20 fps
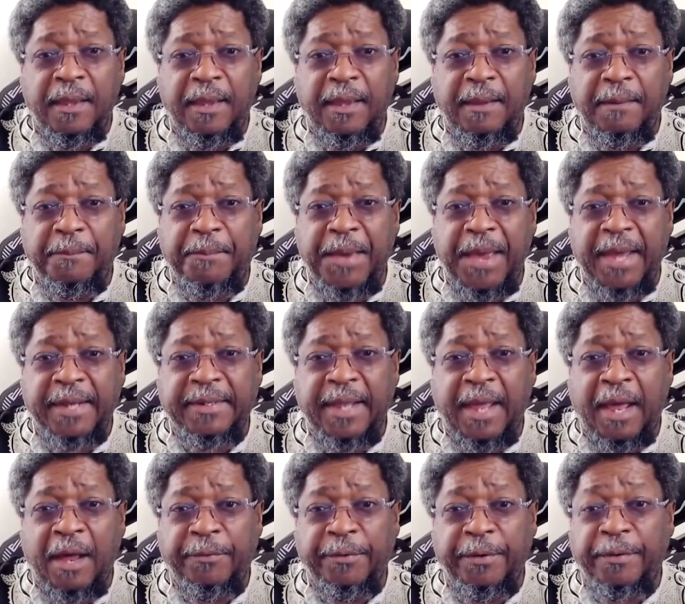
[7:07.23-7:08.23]
impact
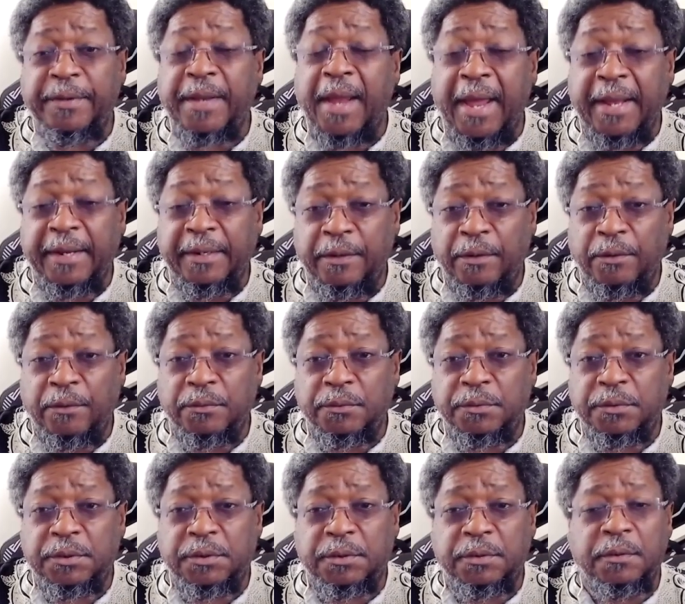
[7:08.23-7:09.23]
how they're
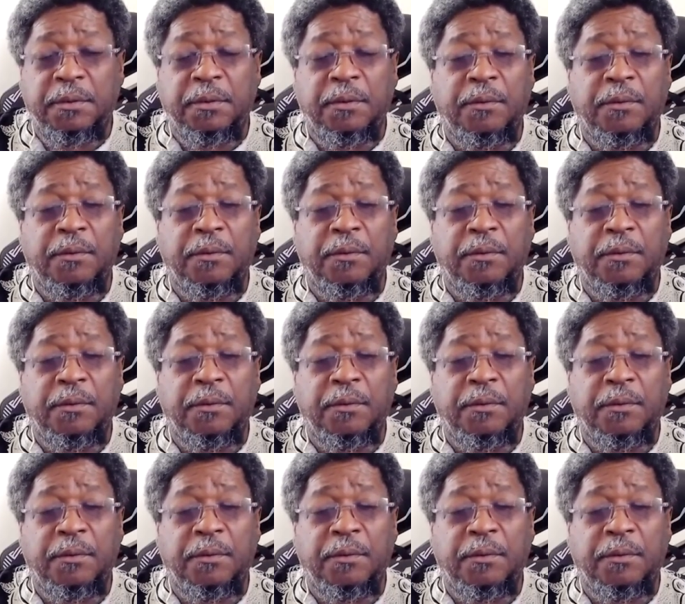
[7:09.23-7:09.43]
diagnosed.